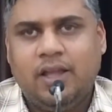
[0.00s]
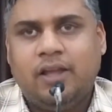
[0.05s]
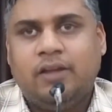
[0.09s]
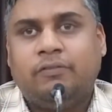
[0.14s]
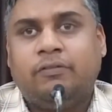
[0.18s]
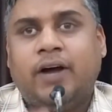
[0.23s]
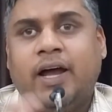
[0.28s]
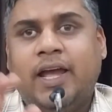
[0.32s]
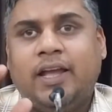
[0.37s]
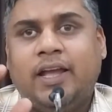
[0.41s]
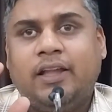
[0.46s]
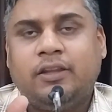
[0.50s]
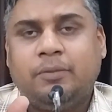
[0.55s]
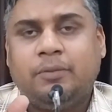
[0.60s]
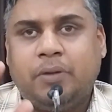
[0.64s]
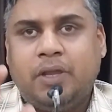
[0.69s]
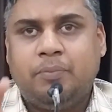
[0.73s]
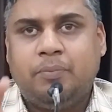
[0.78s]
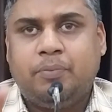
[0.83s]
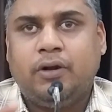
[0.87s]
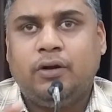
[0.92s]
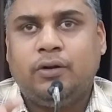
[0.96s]
Why the
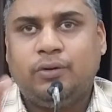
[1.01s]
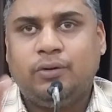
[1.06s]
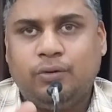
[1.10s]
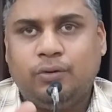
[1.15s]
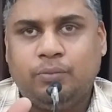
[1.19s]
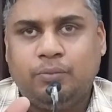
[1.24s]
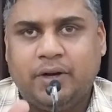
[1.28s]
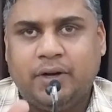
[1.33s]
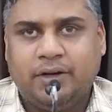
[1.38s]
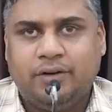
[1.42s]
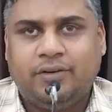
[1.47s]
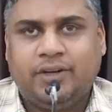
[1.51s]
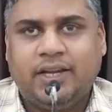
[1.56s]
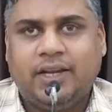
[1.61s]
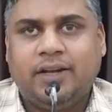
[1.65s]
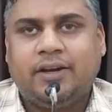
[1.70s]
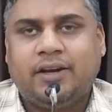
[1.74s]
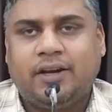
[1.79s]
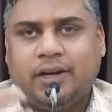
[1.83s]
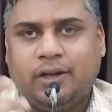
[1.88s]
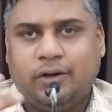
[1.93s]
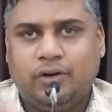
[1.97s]
people who meditate
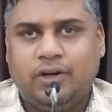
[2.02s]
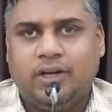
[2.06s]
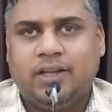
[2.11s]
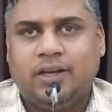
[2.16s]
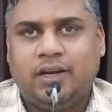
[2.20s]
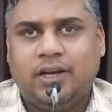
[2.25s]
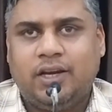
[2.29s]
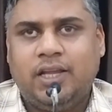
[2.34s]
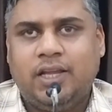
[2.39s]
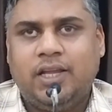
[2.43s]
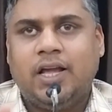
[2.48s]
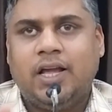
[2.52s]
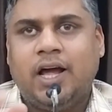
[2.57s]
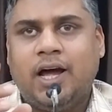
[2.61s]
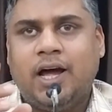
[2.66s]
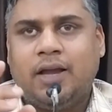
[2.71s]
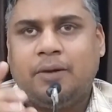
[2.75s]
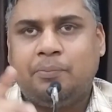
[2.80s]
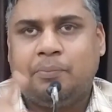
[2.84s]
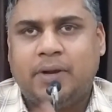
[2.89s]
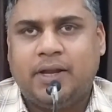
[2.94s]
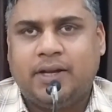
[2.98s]
regularly
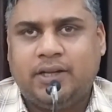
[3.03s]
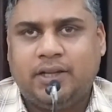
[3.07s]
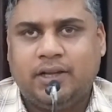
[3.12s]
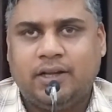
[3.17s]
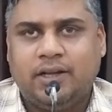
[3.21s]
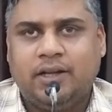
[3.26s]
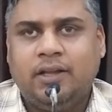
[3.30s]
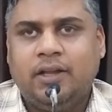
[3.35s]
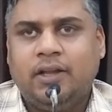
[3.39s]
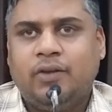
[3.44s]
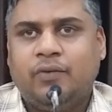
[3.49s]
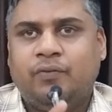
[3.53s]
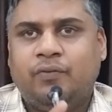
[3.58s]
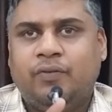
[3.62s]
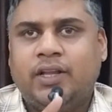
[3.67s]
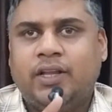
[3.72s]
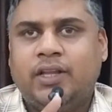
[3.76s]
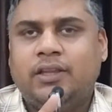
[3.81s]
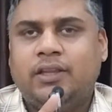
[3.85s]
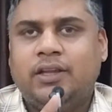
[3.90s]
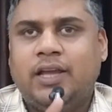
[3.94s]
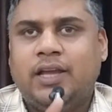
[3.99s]
are better
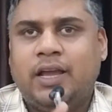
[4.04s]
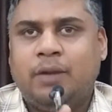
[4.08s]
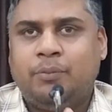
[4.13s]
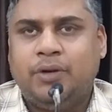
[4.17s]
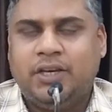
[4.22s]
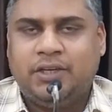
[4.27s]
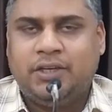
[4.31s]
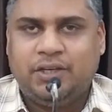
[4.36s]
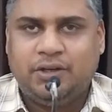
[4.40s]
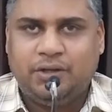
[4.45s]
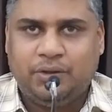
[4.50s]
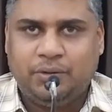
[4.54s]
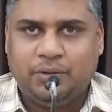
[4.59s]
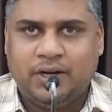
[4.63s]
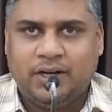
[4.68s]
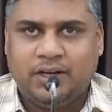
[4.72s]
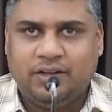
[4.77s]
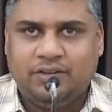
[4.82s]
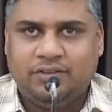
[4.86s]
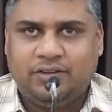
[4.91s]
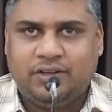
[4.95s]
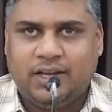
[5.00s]
with ability to
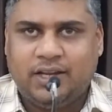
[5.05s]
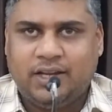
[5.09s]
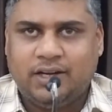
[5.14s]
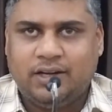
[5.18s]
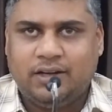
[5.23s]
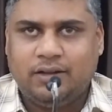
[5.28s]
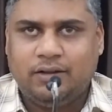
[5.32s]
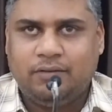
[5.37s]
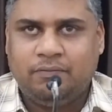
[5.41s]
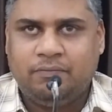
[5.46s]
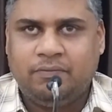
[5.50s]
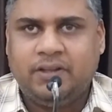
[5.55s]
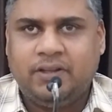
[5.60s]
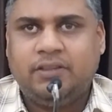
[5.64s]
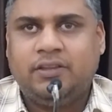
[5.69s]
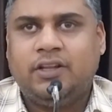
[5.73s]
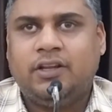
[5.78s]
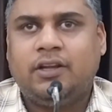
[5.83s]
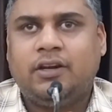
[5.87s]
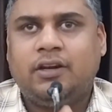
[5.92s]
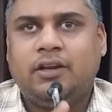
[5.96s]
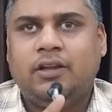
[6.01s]
understand, with
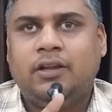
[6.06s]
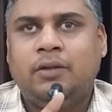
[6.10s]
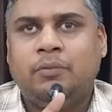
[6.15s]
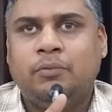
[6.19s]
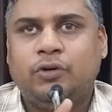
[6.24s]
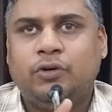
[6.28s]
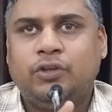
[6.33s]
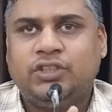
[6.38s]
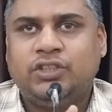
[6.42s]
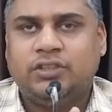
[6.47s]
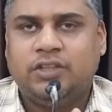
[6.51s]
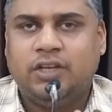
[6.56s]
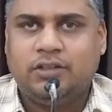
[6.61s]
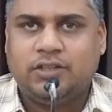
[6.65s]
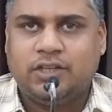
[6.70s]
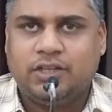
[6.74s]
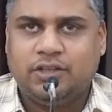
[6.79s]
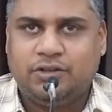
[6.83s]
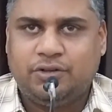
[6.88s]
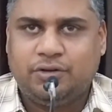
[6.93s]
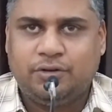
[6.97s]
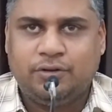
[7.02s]
their emotional
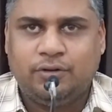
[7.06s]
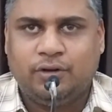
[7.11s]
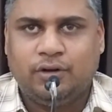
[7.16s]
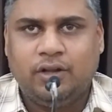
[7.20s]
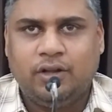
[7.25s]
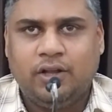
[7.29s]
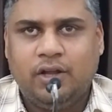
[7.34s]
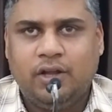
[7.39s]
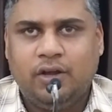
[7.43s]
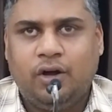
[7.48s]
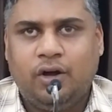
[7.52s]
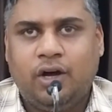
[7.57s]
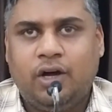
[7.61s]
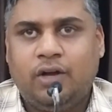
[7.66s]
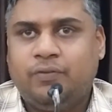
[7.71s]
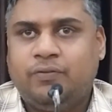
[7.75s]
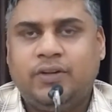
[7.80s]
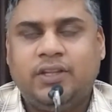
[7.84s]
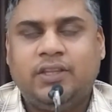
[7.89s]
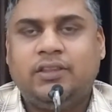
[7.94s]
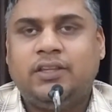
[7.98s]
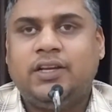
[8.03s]
control or
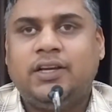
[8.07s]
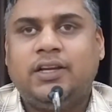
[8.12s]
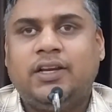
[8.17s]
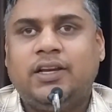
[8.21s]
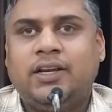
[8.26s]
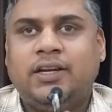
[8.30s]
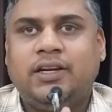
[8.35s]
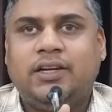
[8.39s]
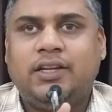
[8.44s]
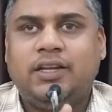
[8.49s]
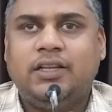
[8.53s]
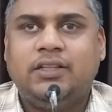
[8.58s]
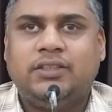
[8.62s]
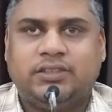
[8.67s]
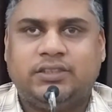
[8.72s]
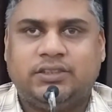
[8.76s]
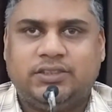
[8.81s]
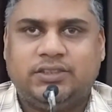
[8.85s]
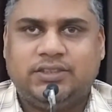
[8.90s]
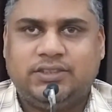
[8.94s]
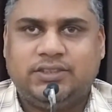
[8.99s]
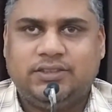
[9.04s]
with their
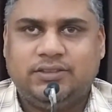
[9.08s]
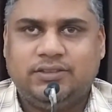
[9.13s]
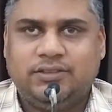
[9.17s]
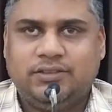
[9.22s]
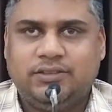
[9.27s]
intelligence.